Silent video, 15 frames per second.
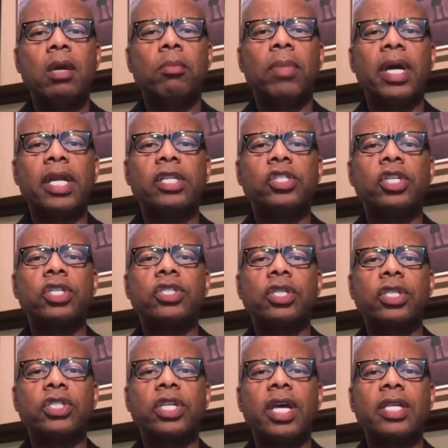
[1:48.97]
but it just
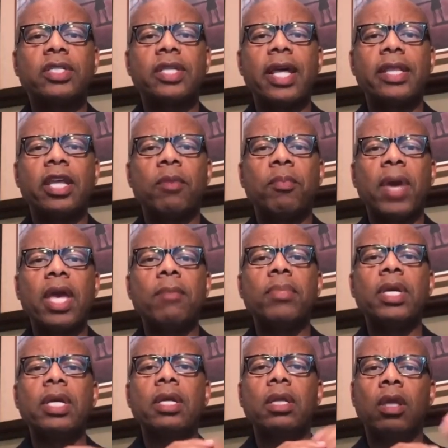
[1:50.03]
suggests that there may
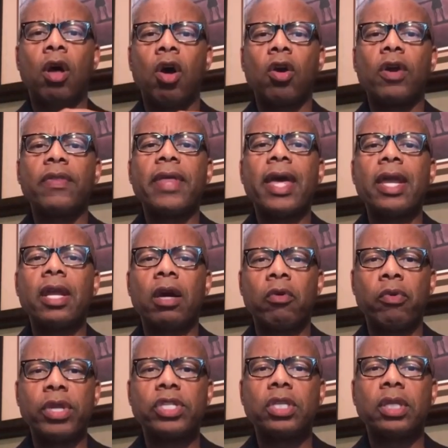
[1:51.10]
be longer than
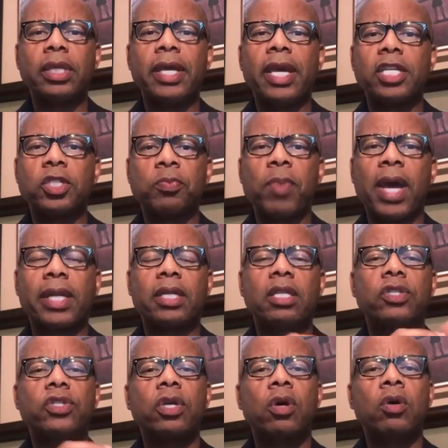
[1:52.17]
originally expected.
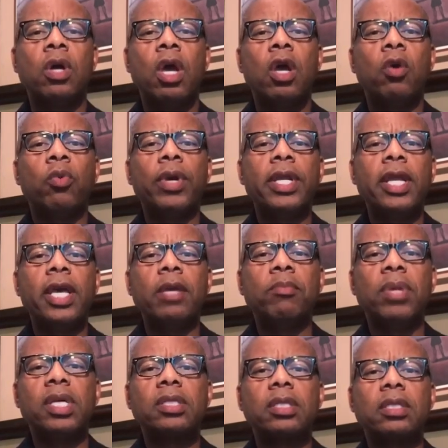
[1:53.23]
So we need
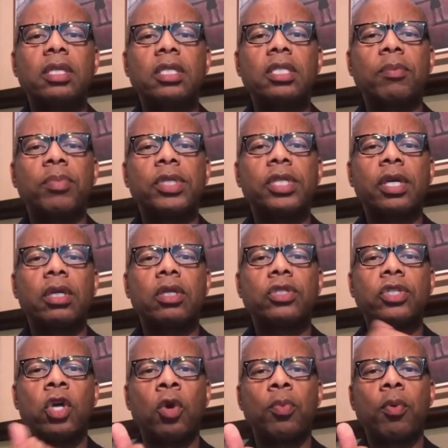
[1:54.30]
businesses, in particular
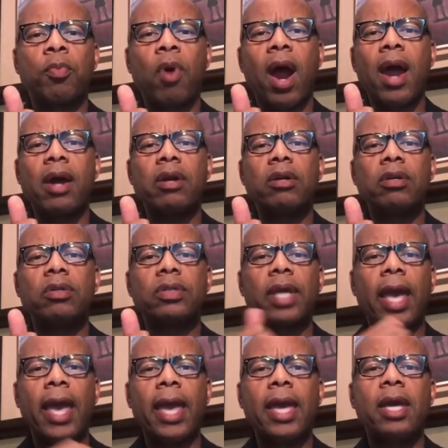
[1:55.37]
sole proprietors
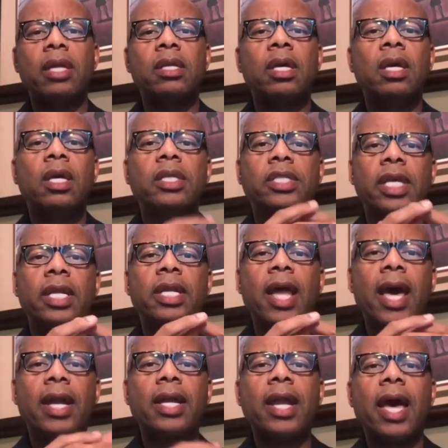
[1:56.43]
and
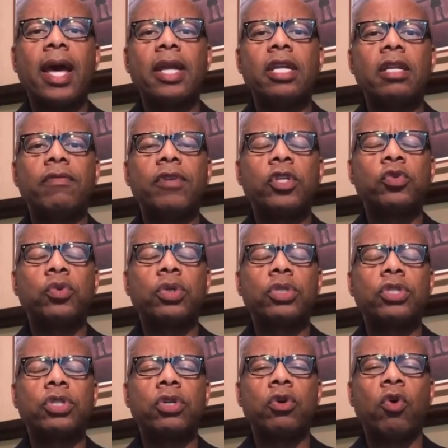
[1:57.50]
1099
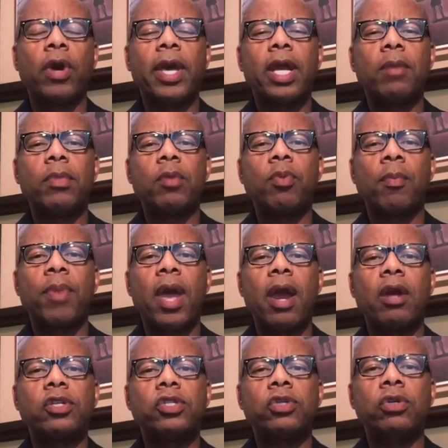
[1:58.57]
individuals to go ahead and be
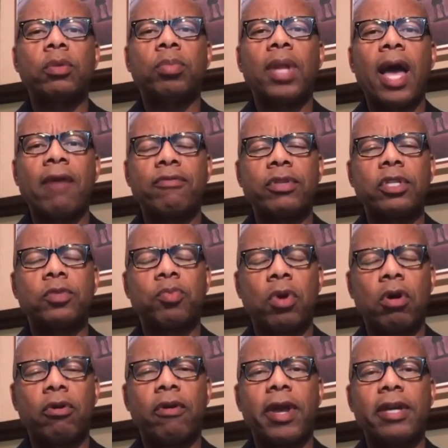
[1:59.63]
prepared to apply for this
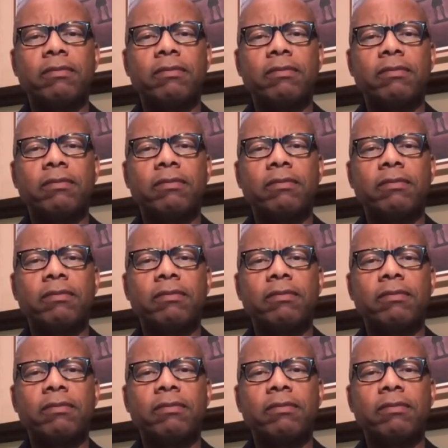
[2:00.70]
program.